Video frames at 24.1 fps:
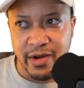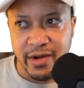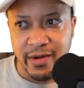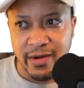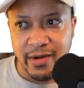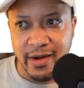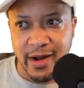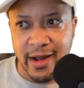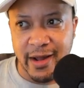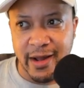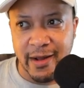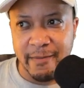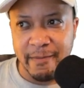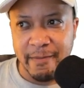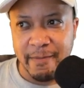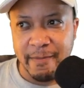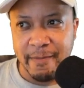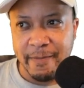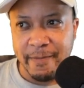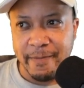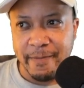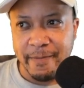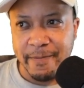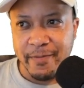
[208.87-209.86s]
right?
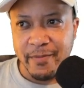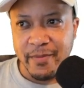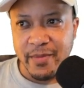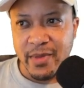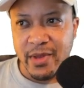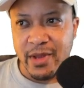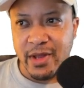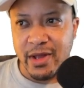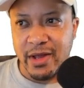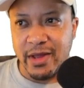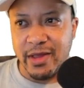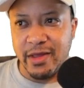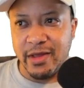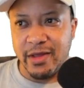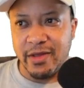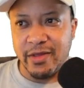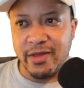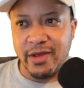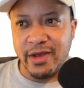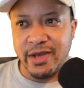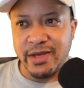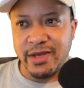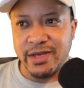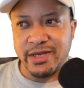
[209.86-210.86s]

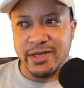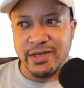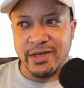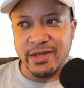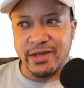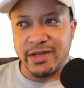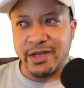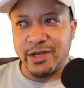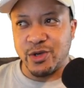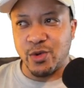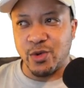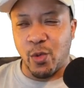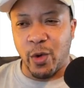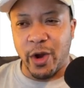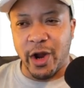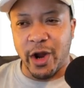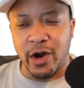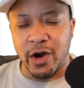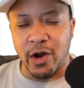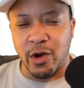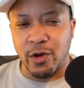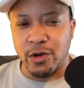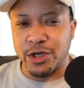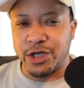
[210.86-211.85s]
These
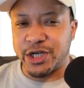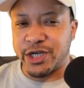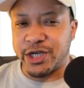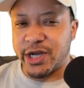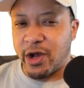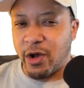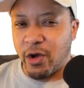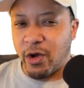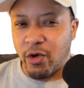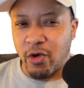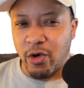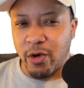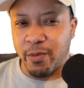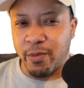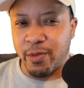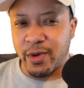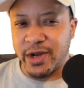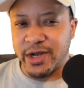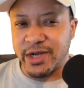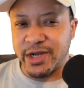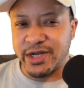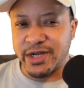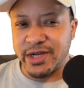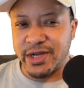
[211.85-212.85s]
weirdo shell
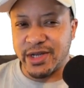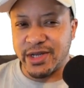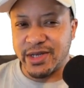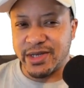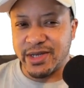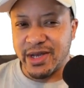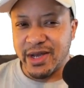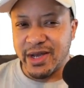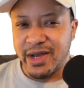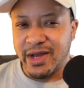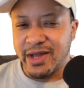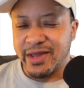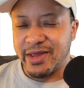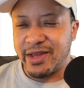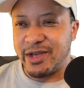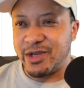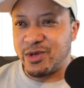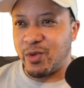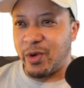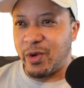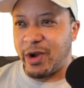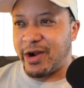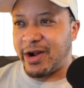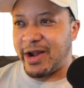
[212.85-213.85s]
corporations, these
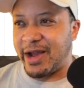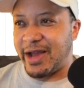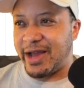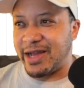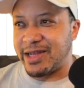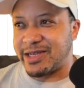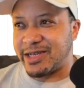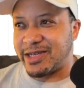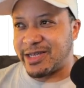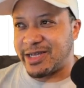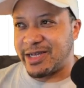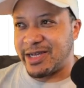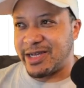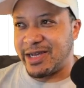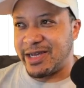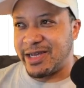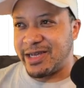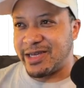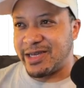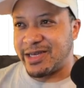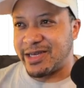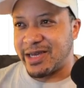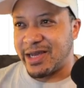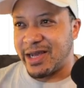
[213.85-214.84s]
weird
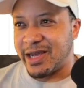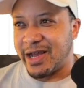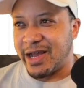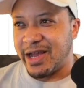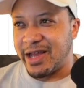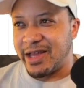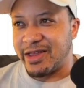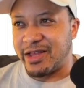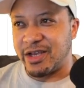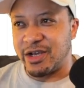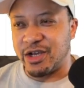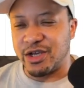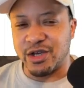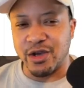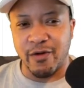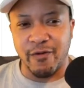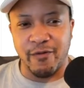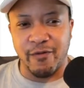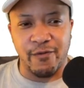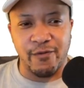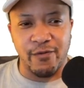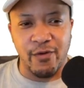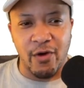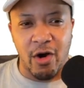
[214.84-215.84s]
entities, this
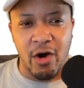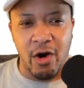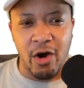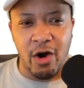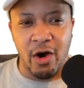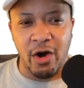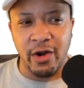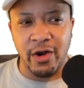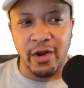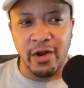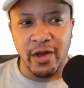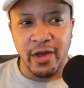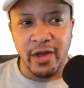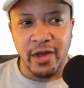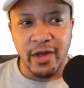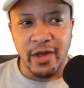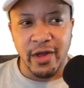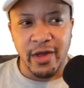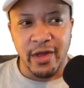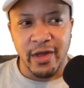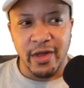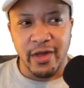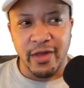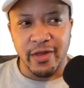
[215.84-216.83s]
fraud,
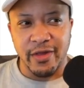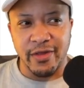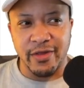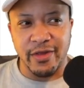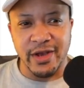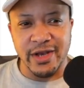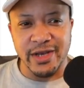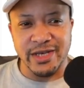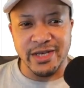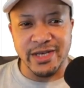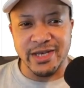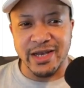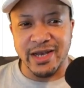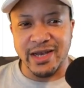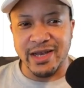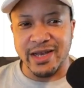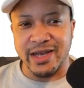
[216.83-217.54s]
these